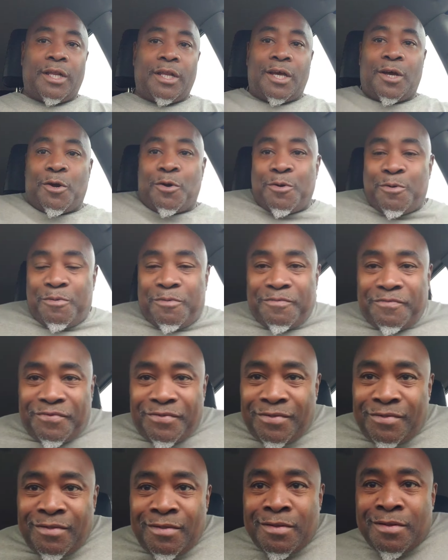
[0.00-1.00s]
Hello.
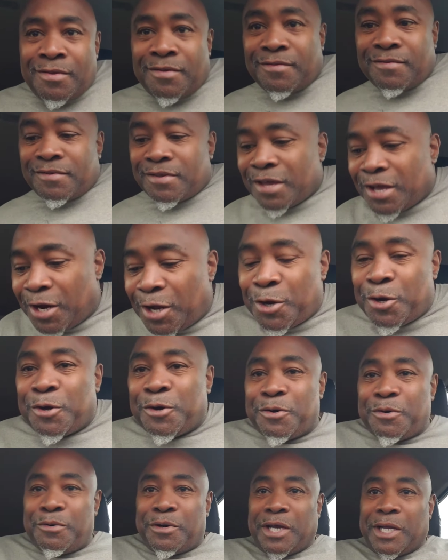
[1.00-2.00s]

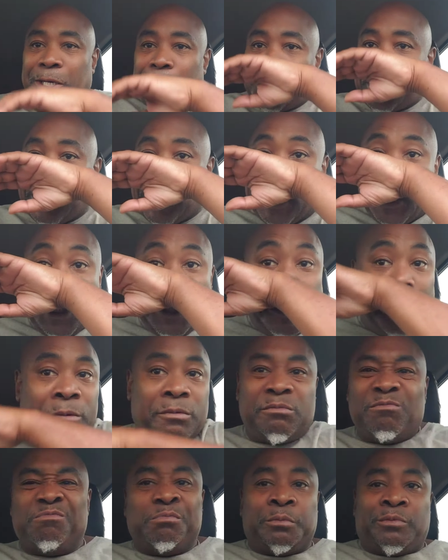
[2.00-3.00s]
Hello, hello,
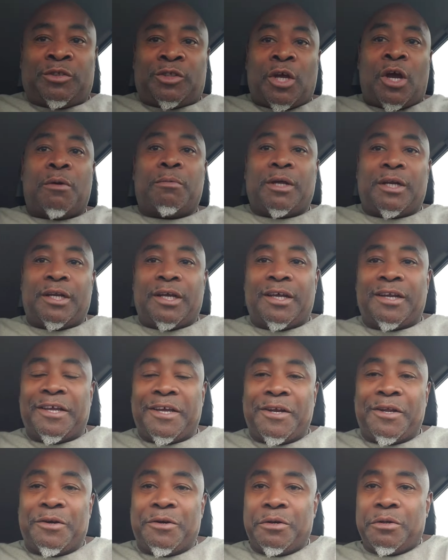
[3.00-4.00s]
hello. Sorry about that.
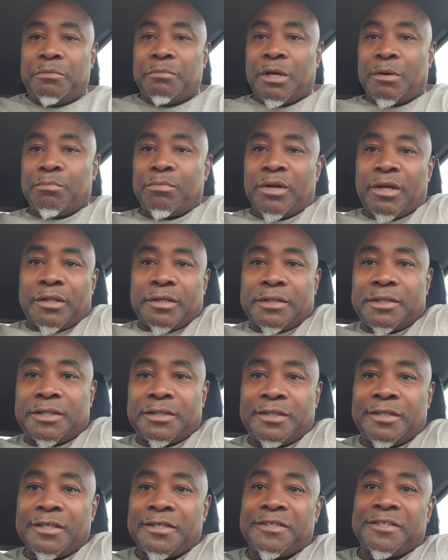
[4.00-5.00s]
Hello, my brothers
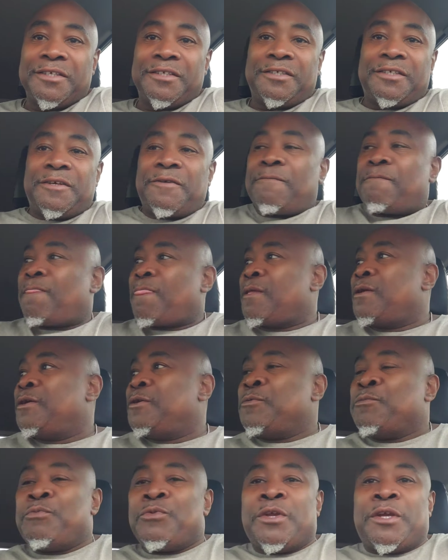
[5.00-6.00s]
and sisters.
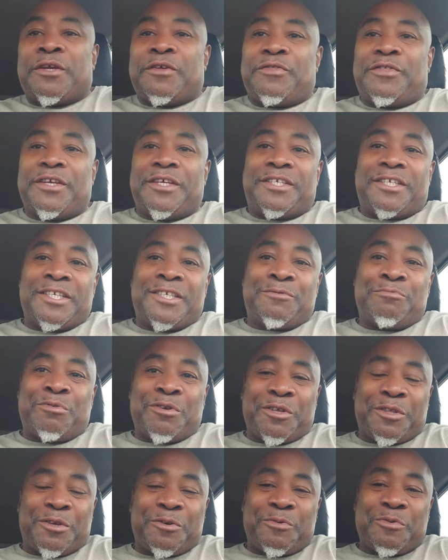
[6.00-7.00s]
This is
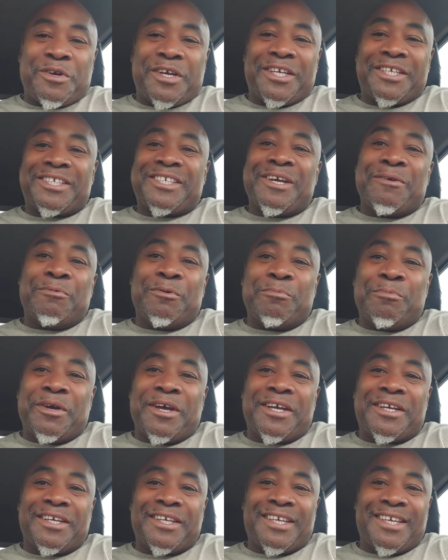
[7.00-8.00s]
Brother West coming
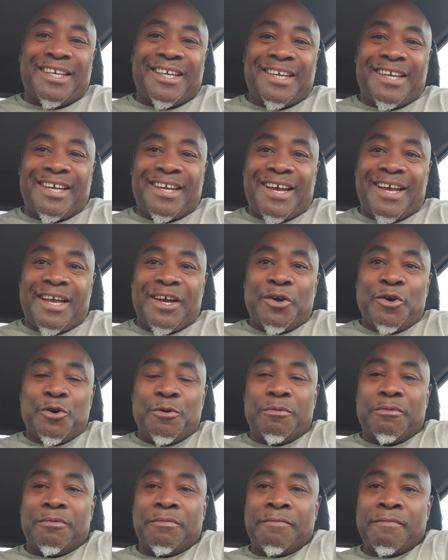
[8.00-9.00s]
back again. I hope